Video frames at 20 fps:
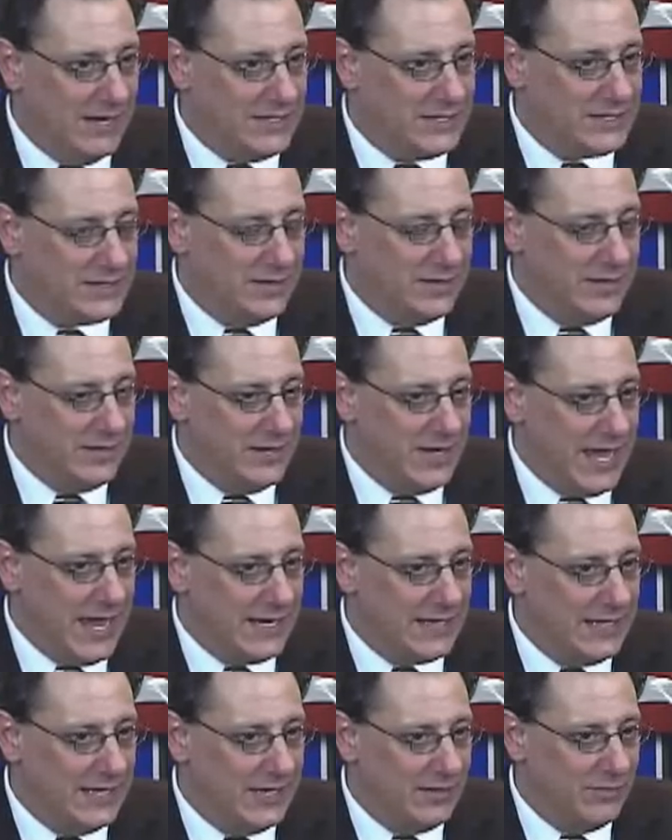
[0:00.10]
I started
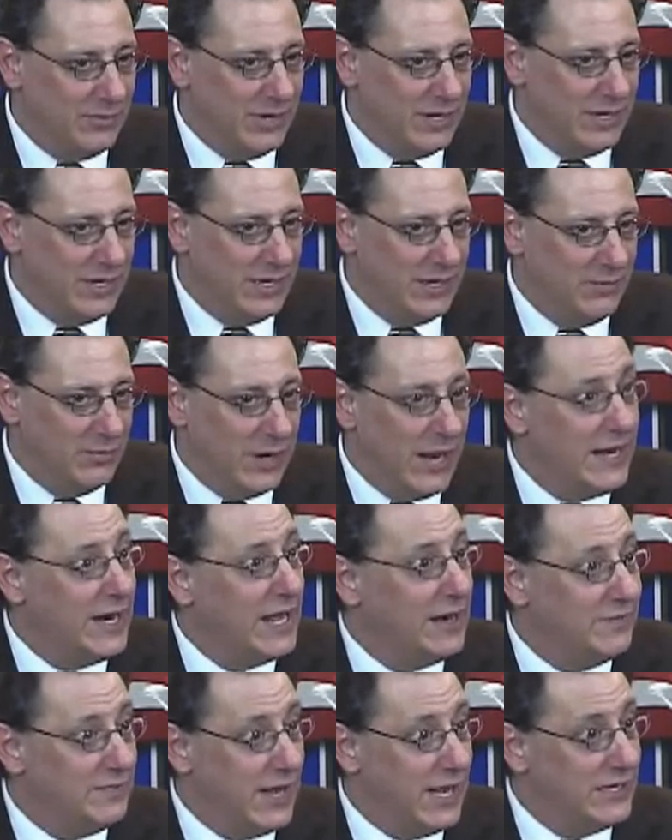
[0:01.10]
acting really right
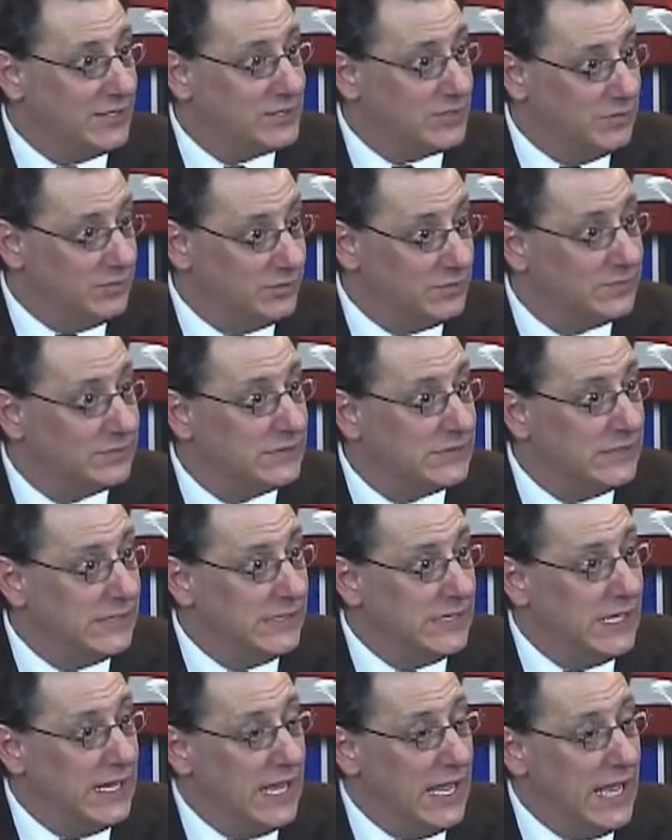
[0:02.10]
out of high school,
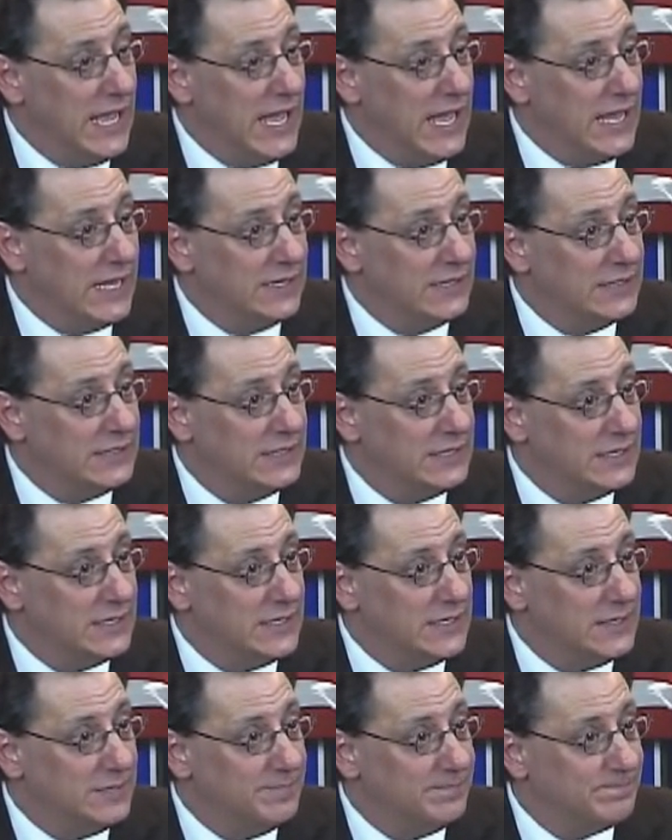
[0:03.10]
and
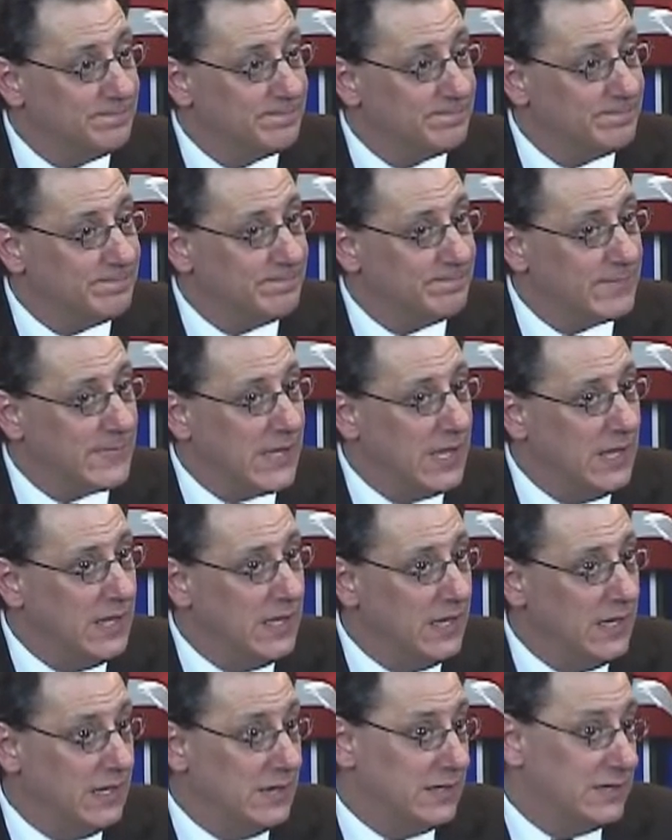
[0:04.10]
so
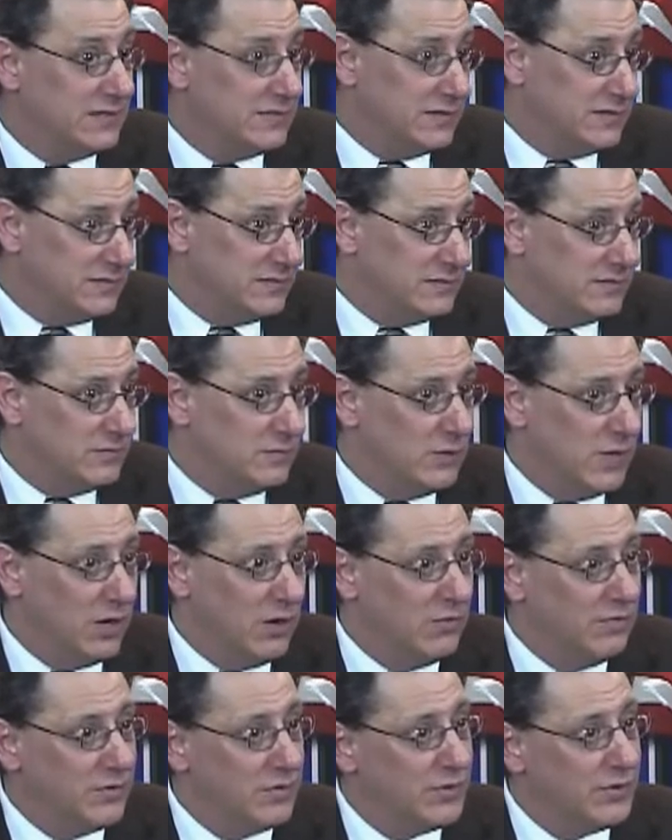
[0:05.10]
well
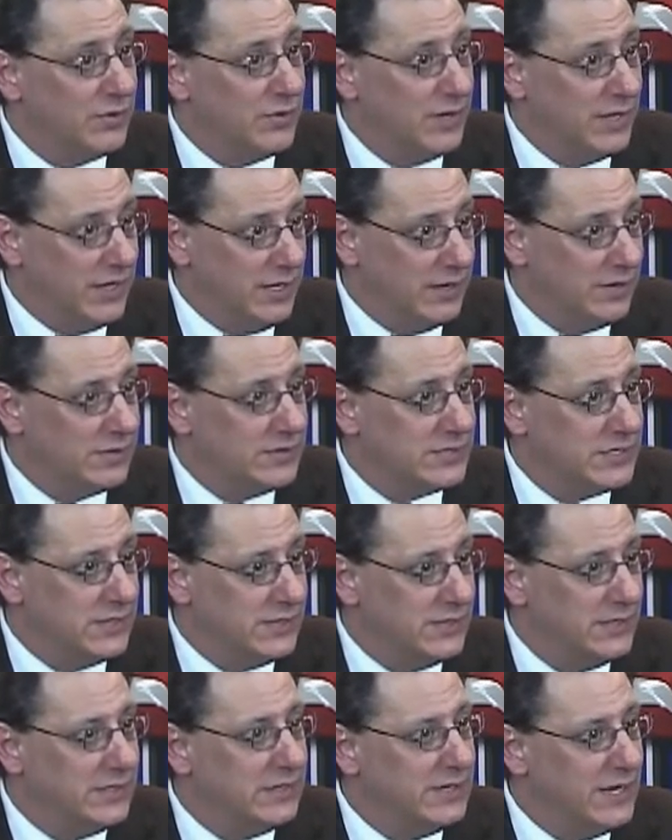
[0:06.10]
over 30 years,
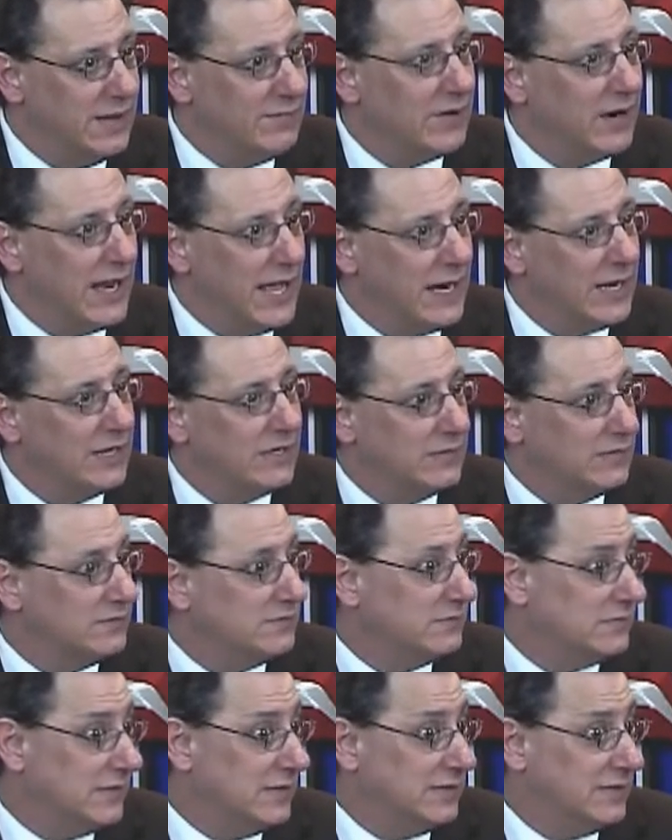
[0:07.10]
and never had a
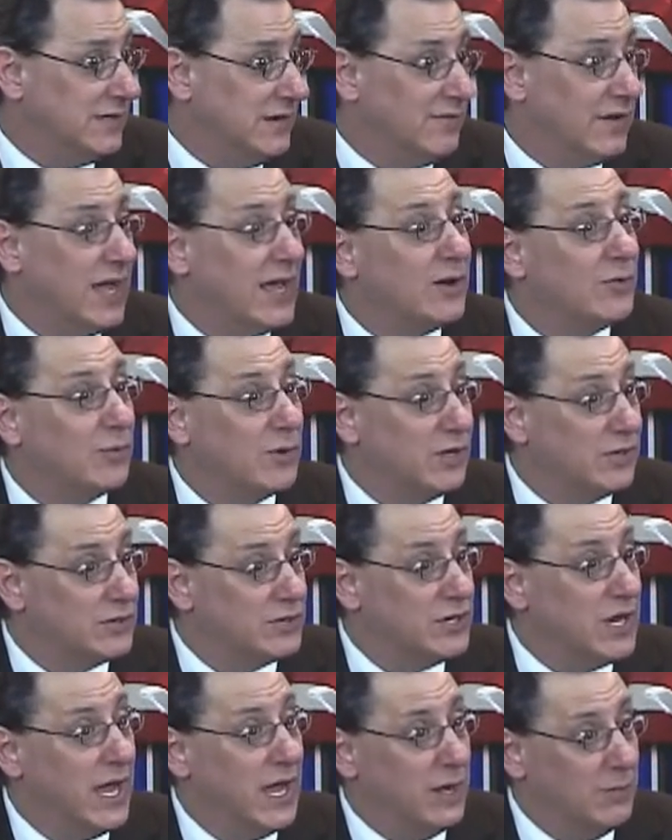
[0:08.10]
real
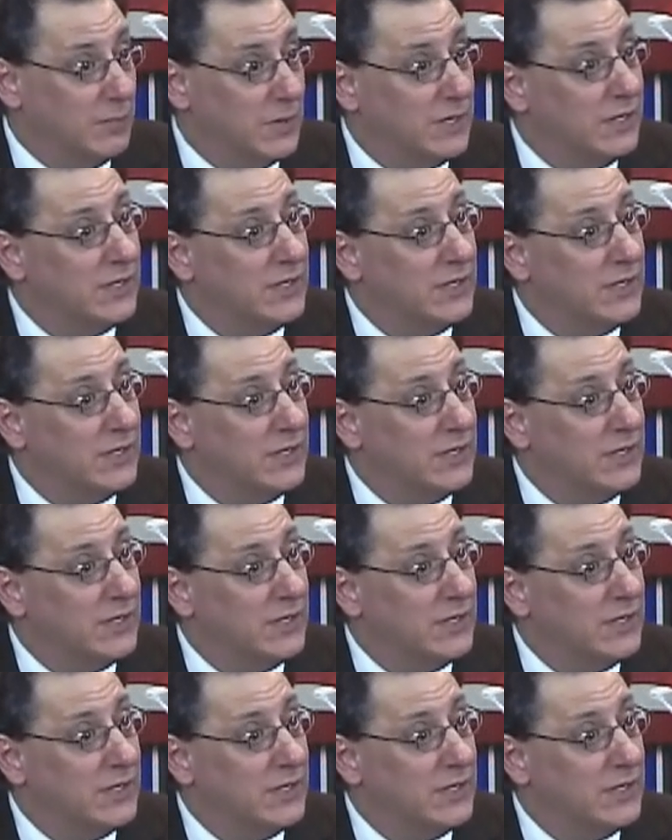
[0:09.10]
job.